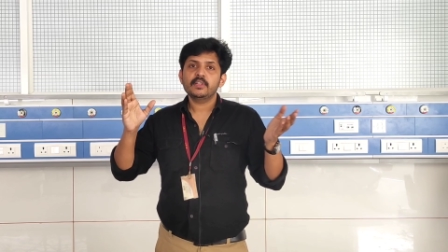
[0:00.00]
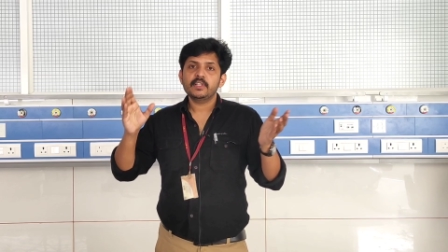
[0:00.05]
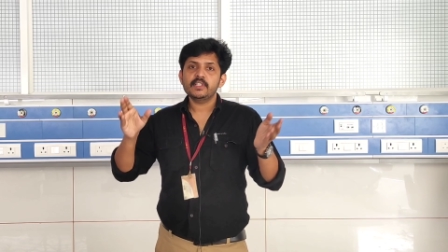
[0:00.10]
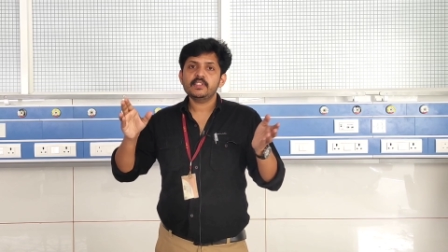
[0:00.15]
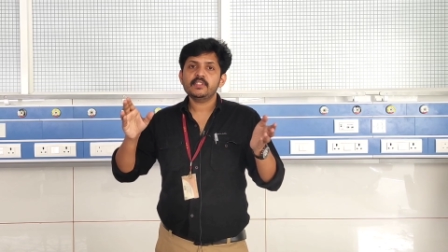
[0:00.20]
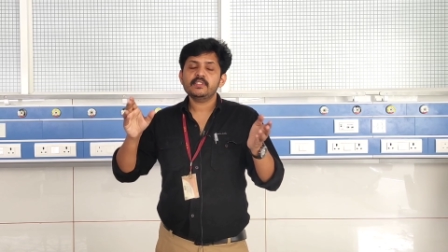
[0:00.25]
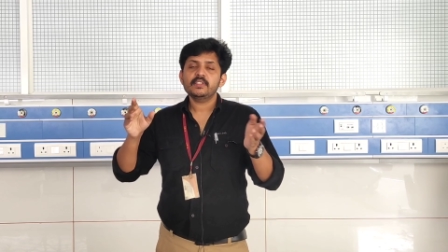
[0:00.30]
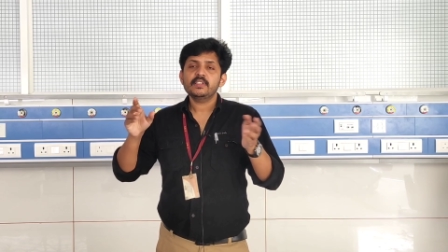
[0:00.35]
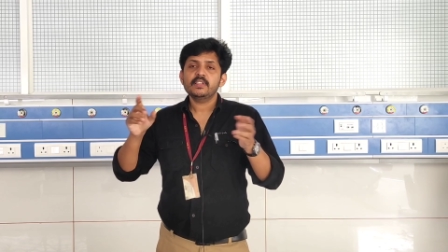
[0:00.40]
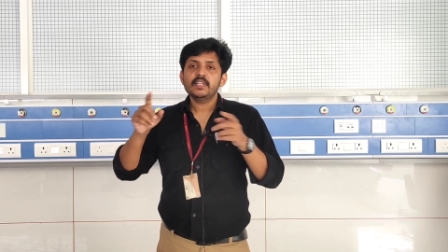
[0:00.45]

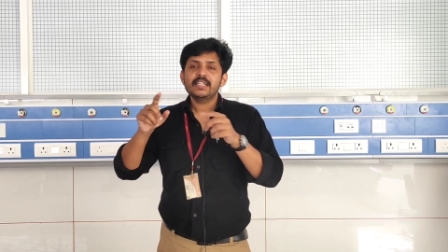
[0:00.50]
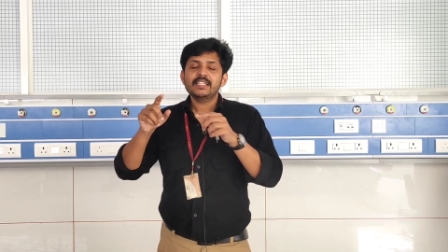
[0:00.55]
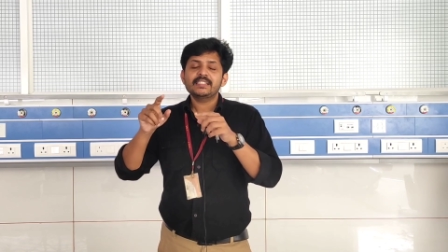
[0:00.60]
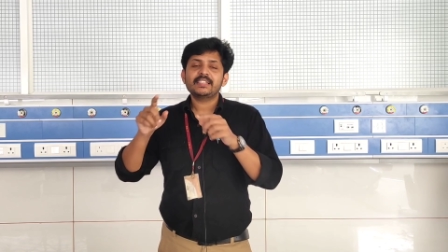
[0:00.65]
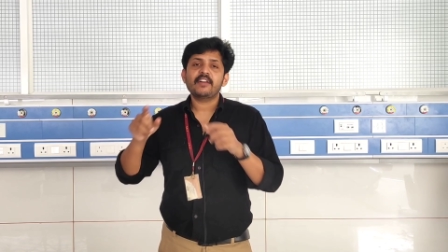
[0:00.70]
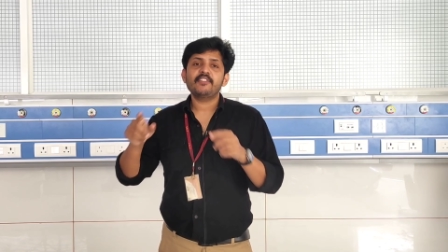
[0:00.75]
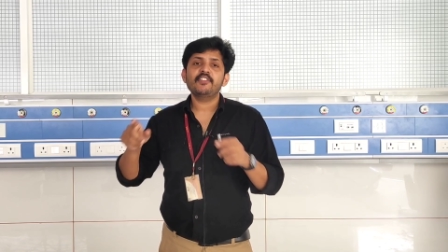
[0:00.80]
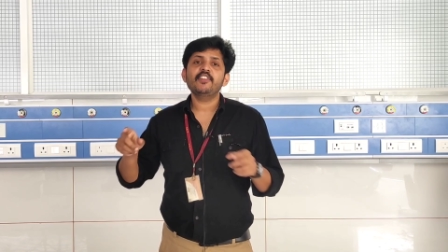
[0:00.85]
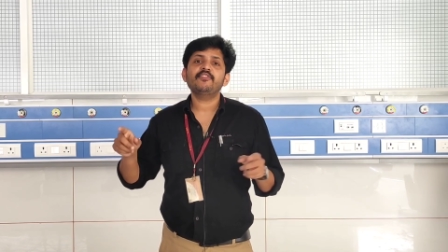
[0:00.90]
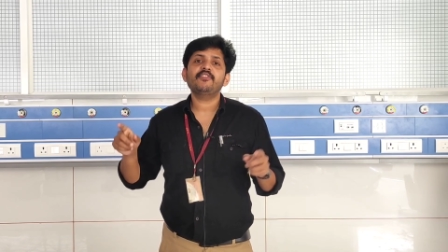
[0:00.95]
is
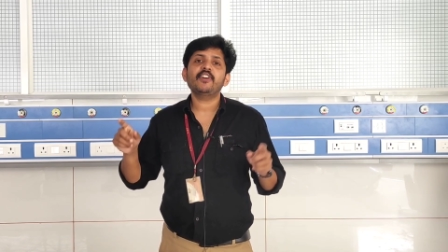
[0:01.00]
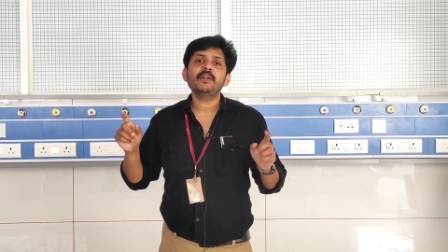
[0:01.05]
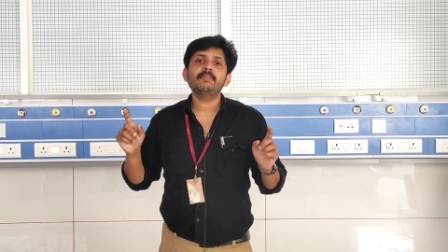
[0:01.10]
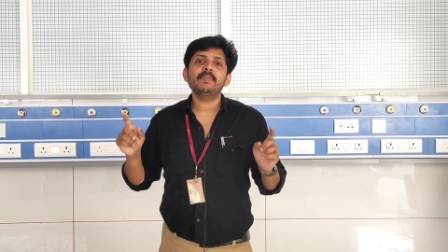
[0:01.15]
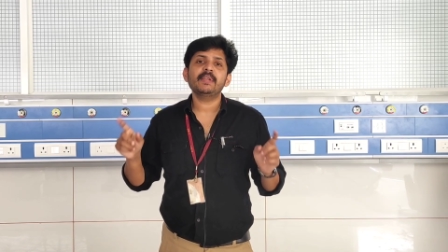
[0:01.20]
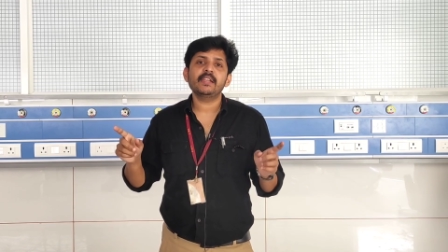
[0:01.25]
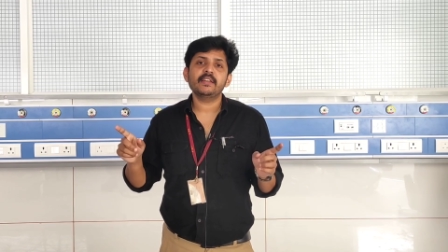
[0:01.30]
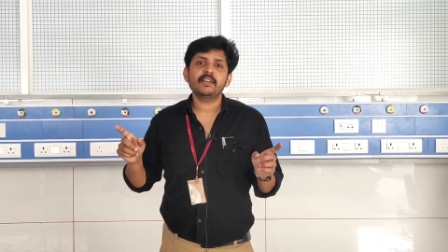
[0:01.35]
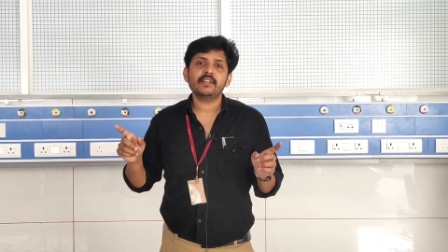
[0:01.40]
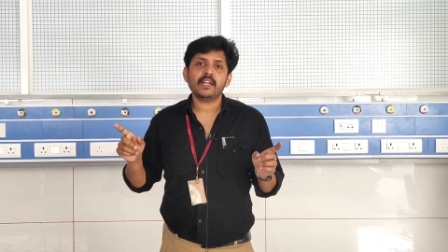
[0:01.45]
75
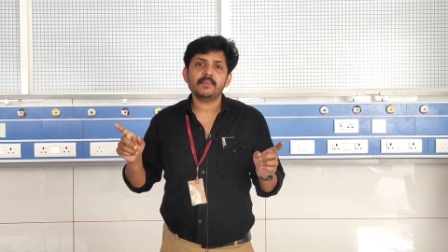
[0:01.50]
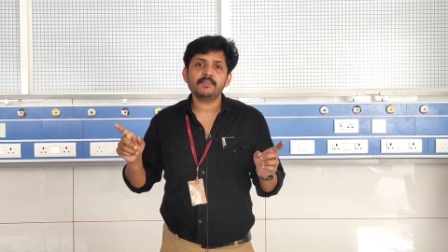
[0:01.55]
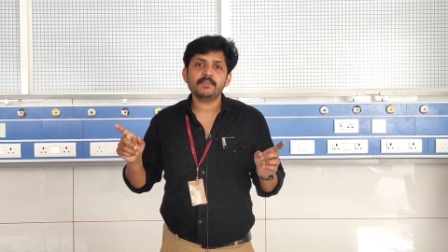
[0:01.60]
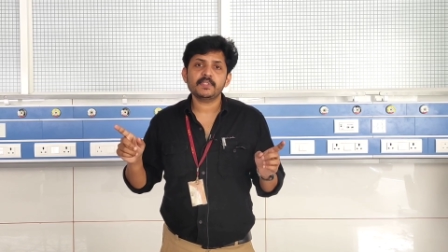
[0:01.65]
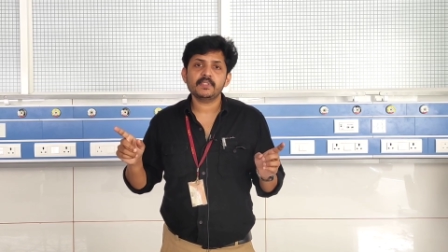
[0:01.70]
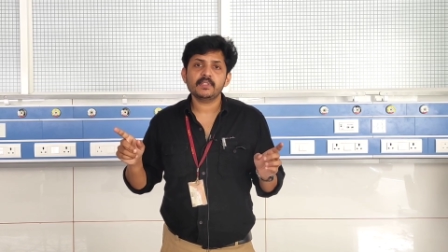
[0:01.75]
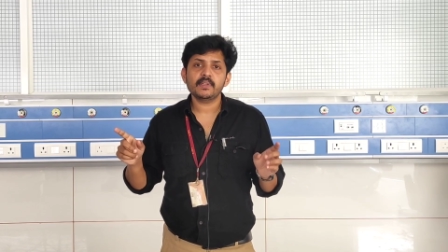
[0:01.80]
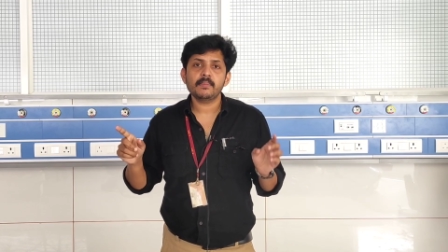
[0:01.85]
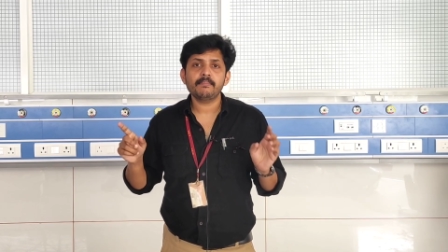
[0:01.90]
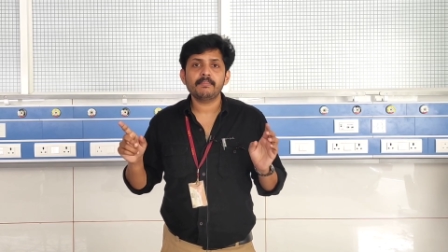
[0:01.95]

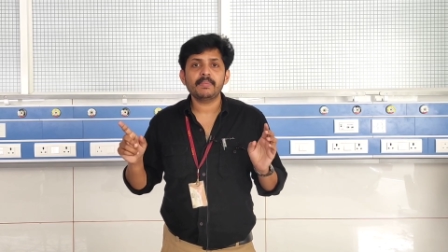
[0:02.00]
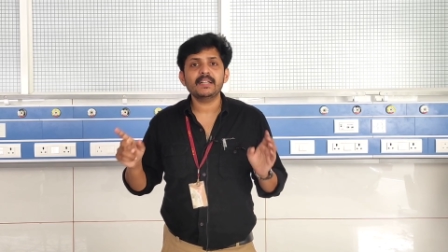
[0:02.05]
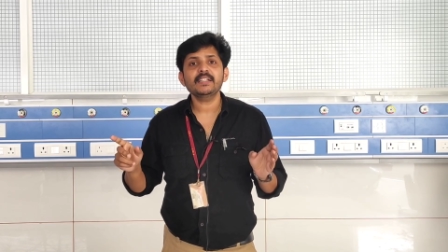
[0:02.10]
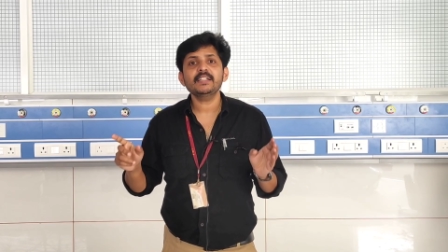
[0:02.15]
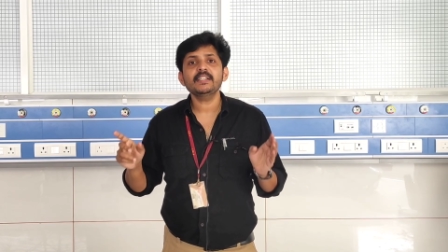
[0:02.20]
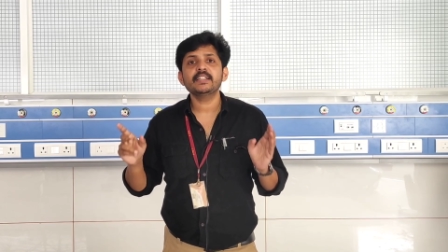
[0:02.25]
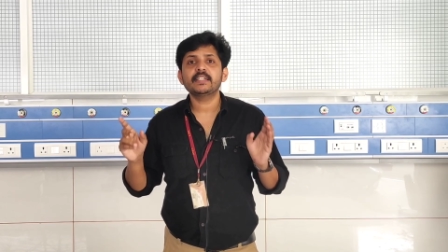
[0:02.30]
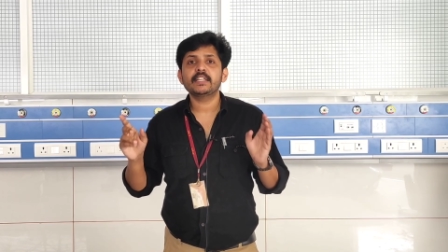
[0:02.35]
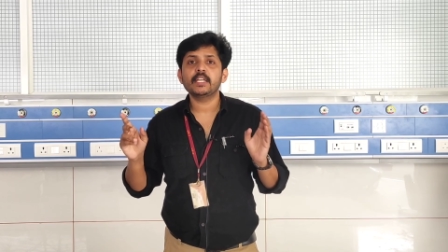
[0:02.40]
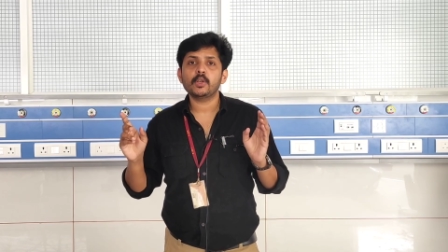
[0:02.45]
milligrams per
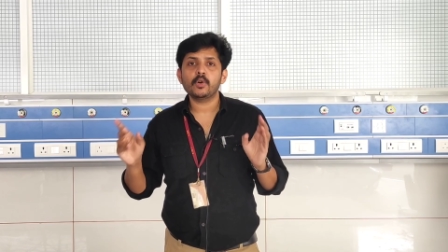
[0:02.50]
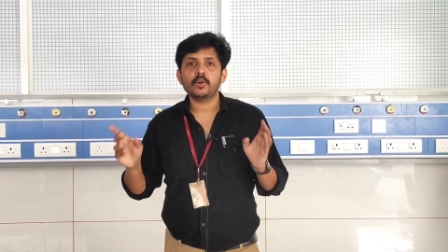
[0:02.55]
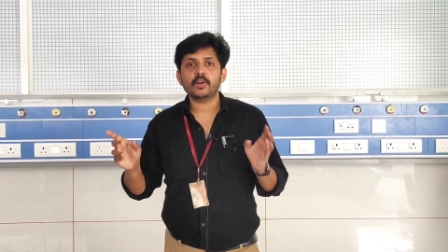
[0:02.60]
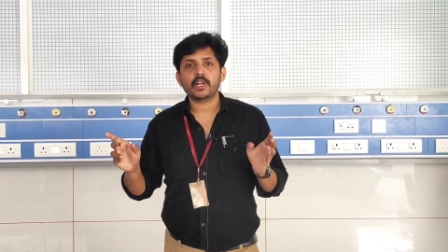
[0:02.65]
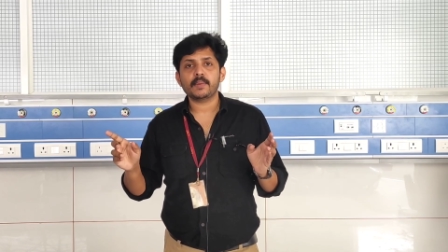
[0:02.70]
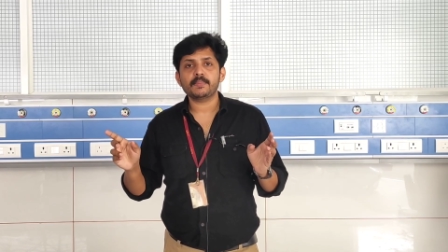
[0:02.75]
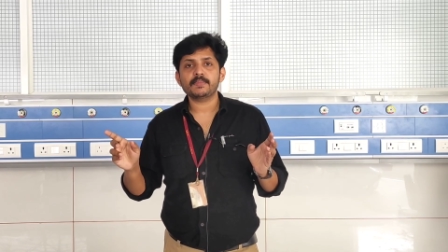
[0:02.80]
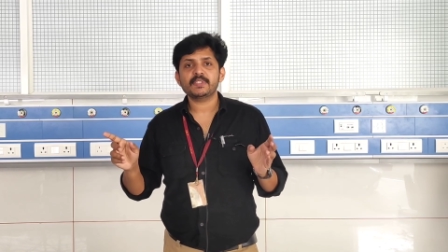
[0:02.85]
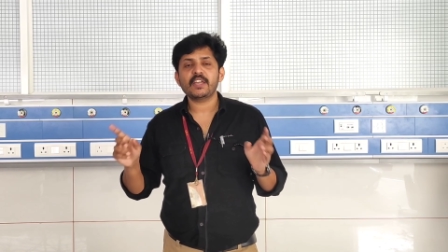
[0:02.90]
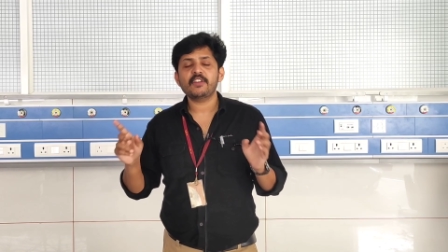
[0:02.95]

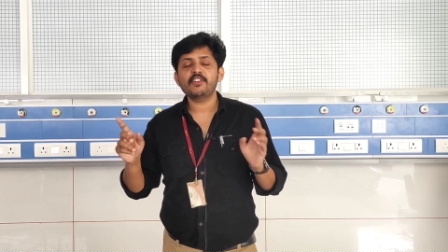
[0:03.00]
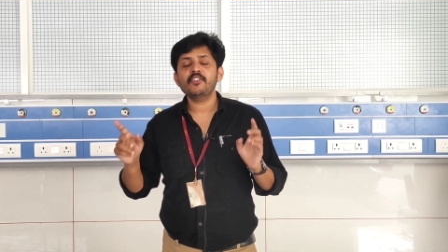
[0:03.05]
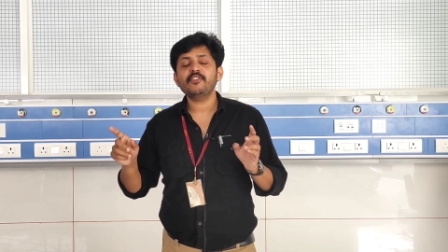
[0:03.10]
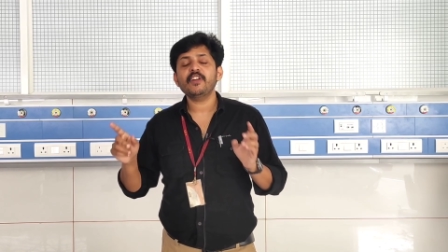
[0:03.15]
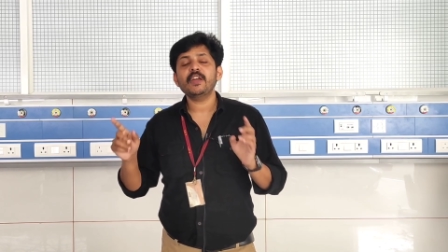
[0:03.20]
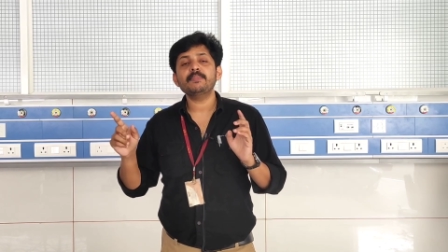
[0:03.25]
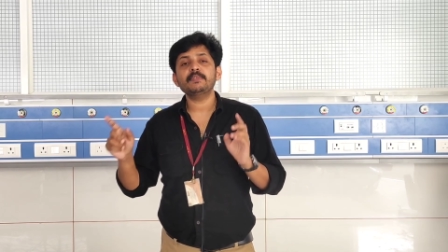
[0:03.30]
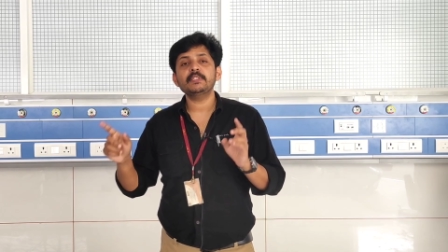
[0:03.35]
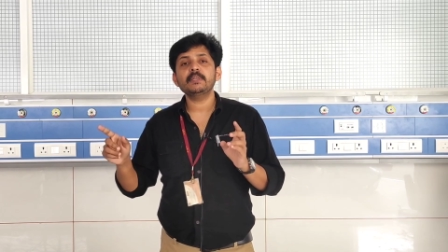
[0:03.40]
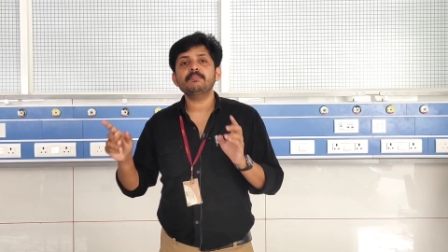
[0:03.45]
kilogram,
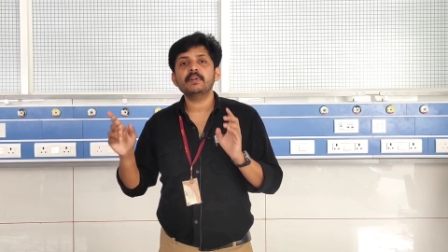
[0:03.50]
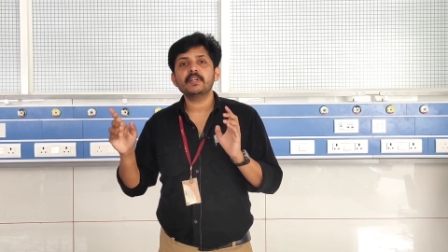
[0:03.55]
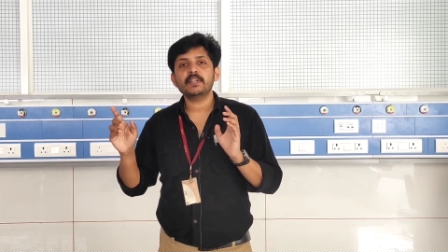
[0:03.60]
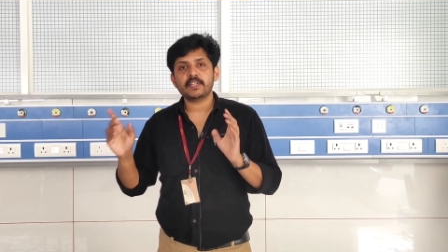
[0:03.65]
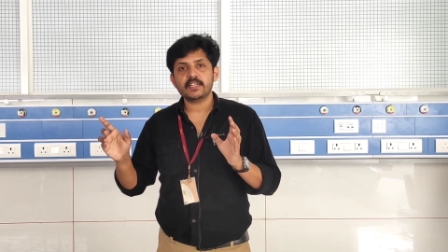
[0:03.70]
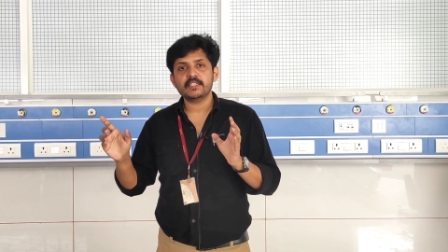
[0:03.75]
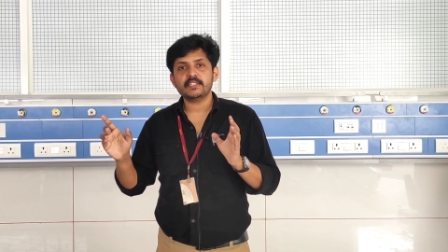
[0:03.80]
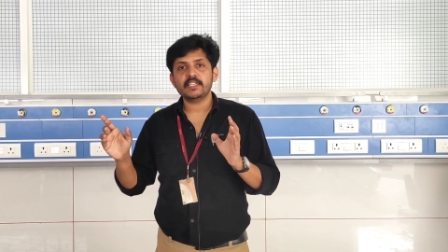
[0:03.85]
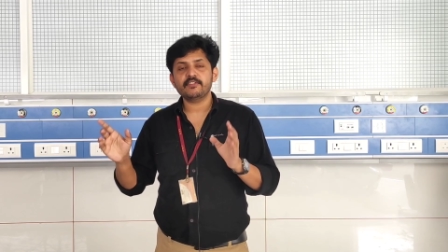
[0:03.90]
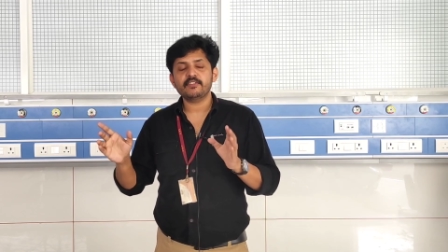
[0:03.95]
75 mg per
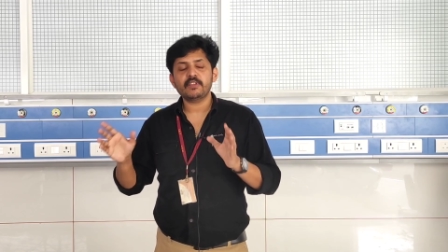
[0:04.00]
kg.